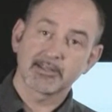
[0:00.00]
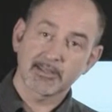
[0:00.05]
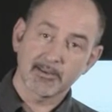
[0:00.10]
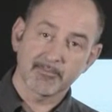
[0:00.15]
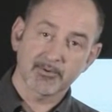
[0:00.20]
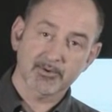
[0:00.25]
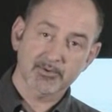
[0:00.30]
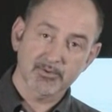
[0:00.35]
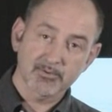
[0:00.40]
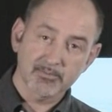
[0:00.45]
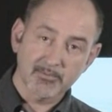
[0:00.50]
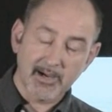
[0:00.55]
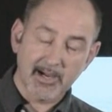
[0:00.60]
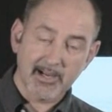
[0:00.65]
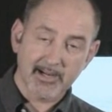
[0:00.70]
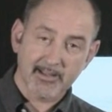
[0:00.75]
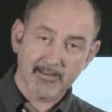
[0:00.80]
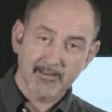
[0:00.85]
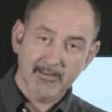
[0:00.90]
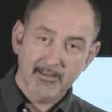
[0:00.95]
weather.
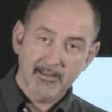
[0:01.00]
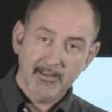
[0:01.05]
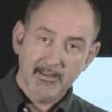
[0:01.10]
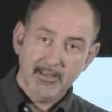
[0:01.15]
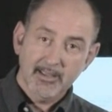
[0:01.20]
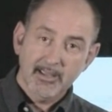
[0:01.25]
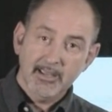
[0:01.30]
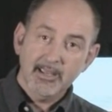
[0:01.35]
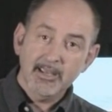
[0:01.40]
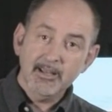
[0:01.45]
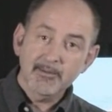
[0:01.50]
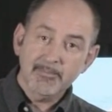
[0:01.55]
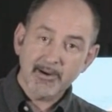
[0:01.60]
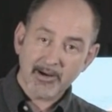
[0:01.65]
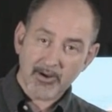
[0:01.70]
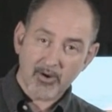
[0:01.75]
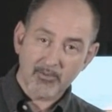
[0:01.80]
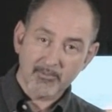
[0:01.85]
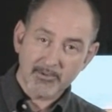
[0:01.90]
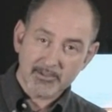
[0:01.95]
The
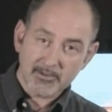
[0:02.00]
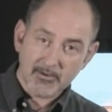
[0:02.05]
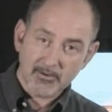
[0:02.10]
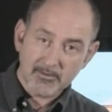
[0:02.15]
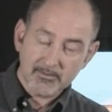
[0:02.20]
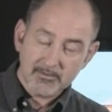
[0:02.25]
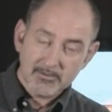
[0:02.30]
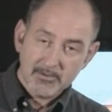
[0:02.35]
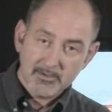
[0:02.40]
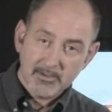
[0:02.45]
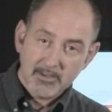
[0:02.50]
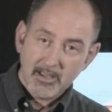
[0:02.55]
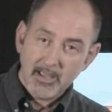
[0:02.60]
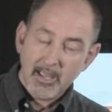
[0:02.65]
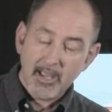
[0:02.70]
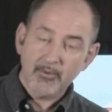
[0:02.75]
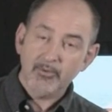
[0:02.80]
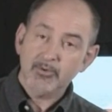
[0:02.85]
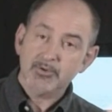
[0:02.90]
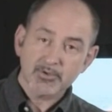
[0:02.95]
barometer is an
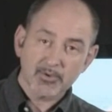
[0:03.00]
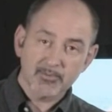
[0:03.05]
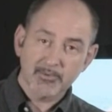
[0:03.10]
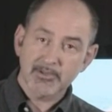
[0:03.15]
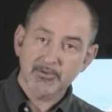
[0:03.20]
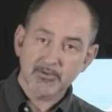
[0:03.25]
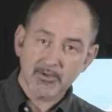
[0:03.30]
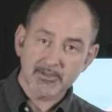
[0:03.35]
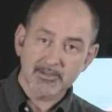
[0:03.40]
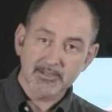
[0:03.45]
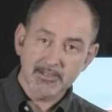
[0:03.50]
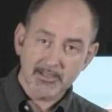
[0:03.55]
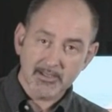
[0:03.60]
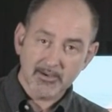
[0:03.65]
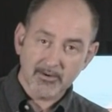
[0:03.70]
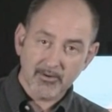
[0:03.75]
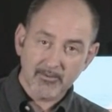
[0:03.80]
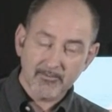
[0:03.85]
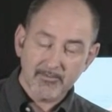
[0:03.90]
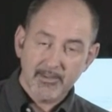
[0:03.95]
ancient instrument.
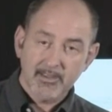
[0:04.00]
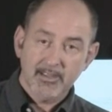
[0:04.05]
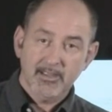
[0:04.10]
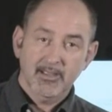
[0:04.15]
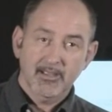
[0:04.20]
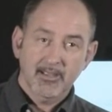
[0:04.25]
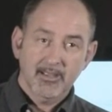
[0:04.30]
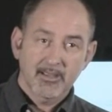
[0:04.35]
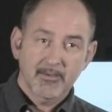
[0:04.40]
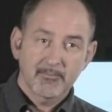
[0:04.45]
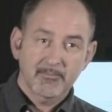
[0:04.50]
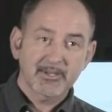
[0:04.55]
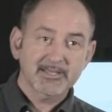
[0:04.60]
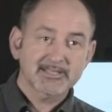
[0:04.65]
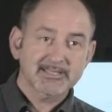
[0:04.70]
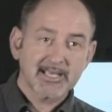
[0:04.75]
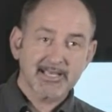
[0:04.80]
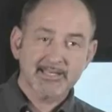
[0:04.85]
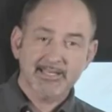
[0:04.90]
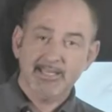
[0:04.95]
Think, for
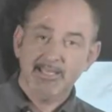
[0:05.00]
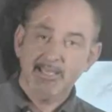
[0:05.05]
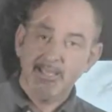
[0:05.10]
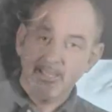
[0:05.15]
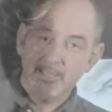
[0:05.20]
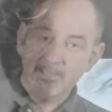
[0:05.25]
instance,